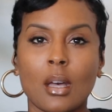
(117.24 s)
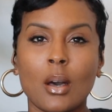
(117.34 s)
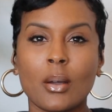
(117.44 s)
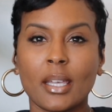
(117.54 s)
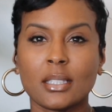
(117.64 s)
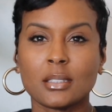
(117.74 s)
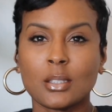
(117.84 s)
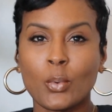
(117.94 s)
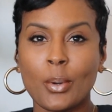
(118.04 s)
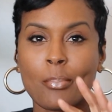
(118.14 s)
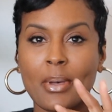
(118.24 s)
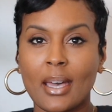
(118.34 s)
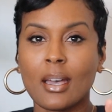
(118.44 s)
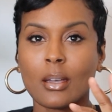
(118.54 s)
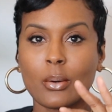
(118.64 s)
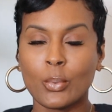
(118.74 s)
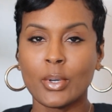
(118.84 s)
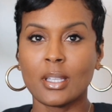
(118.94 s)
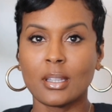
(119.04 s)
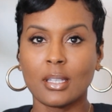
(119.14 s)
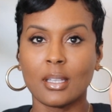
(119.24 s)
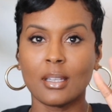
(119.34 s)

Okay, so we're back with